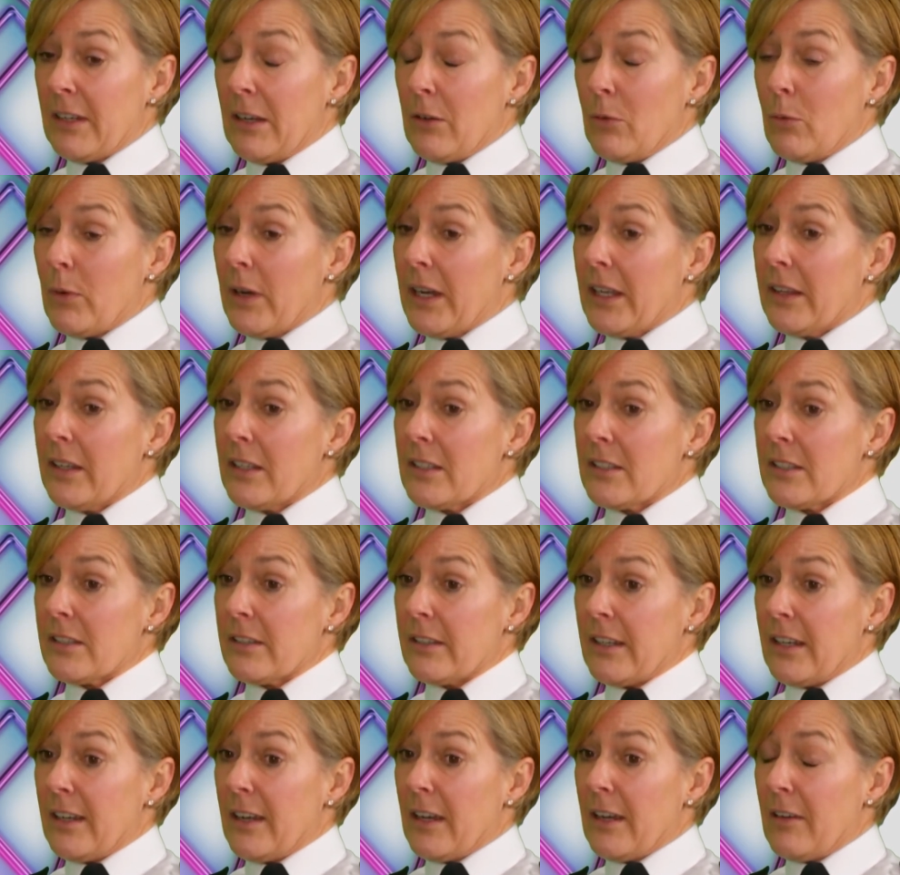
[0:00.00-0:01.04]
in a way that's
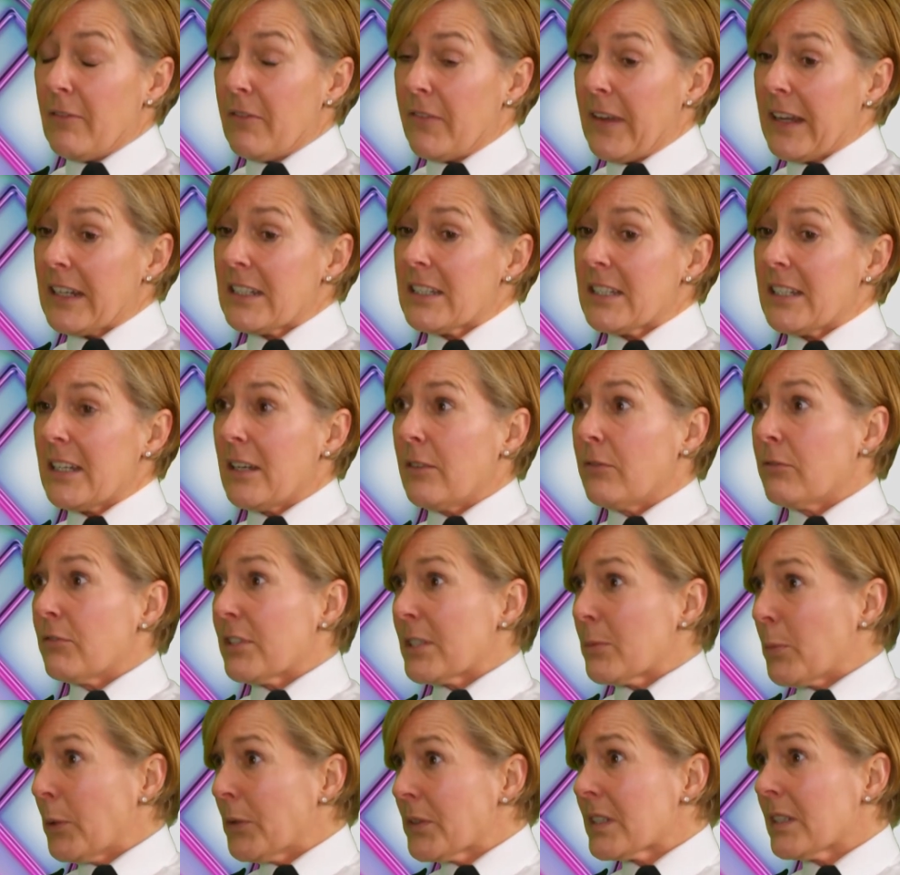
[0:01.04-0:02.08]
uh, effective,
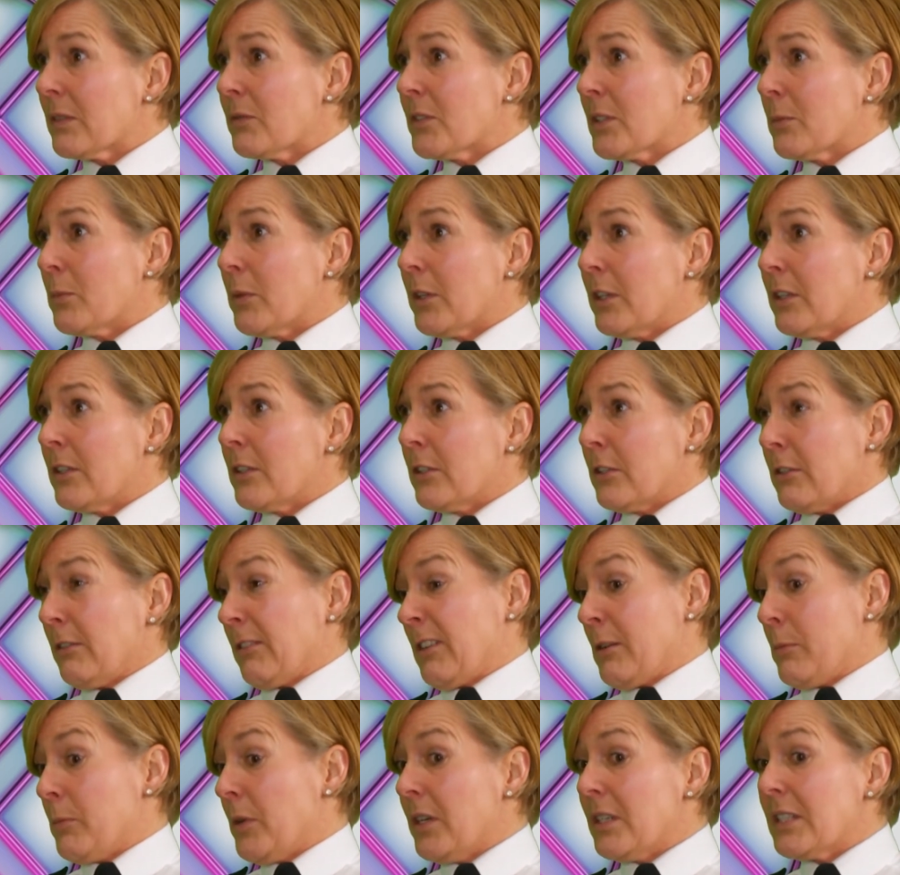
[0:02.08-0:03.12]
responsive to, to
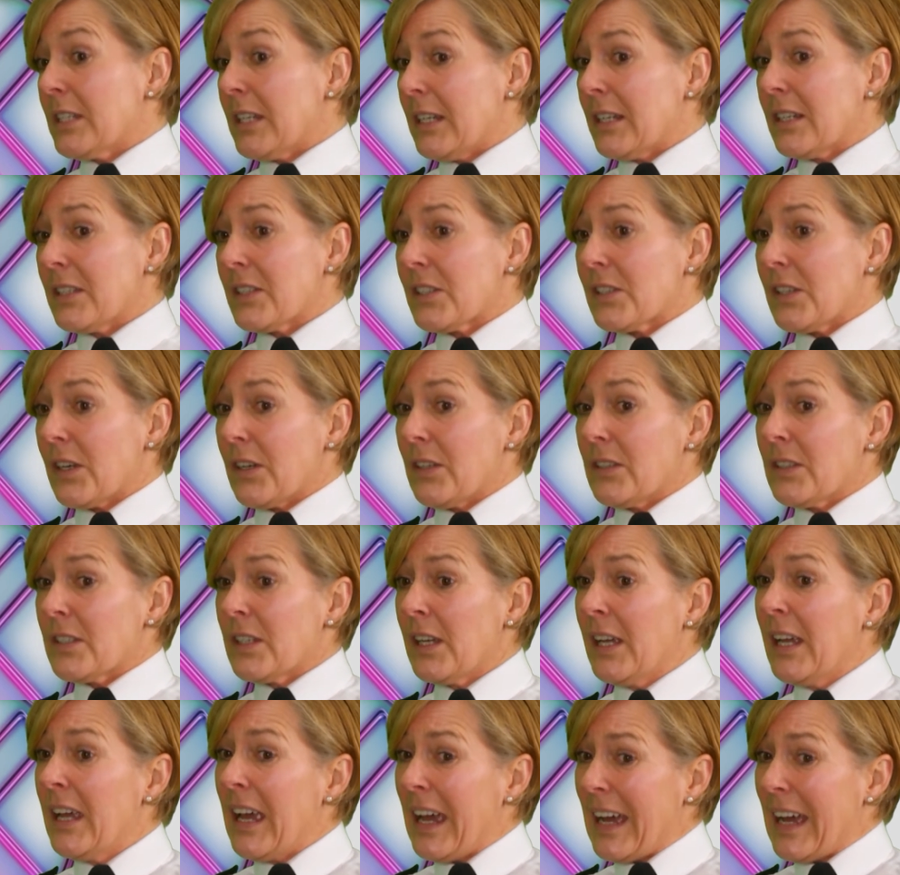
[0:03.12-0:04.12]
community concerns,